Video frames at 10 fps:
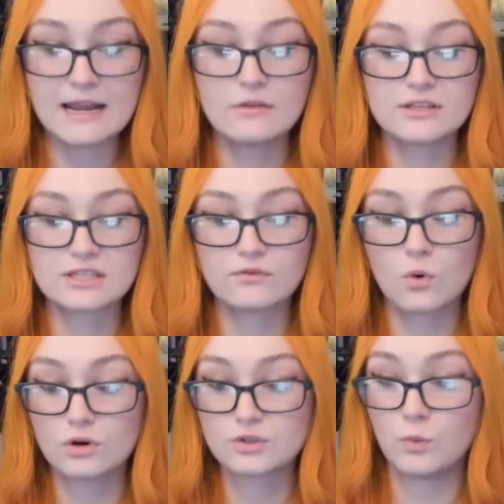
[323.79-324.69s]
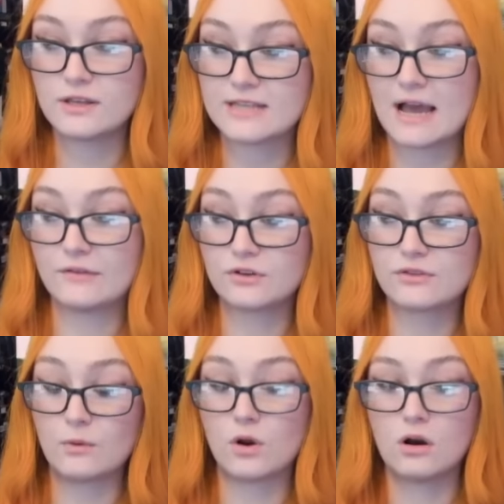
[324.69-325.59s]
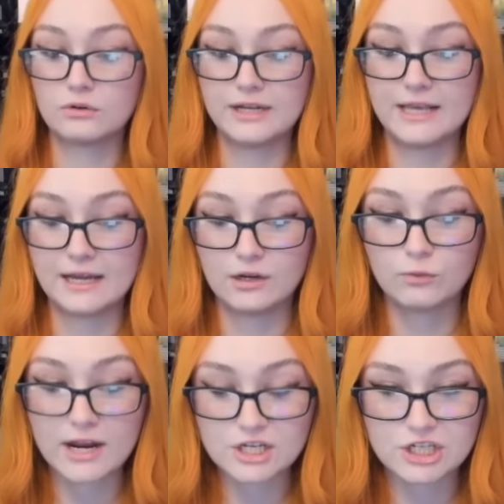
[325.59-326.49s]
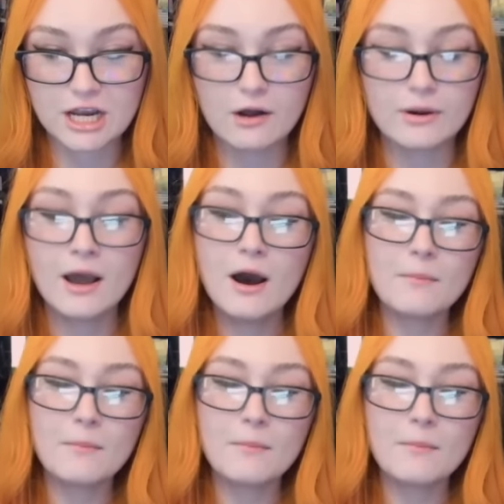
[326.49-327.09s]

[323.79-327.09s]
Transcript: Now, this, of course, was after they were already getting ratioed,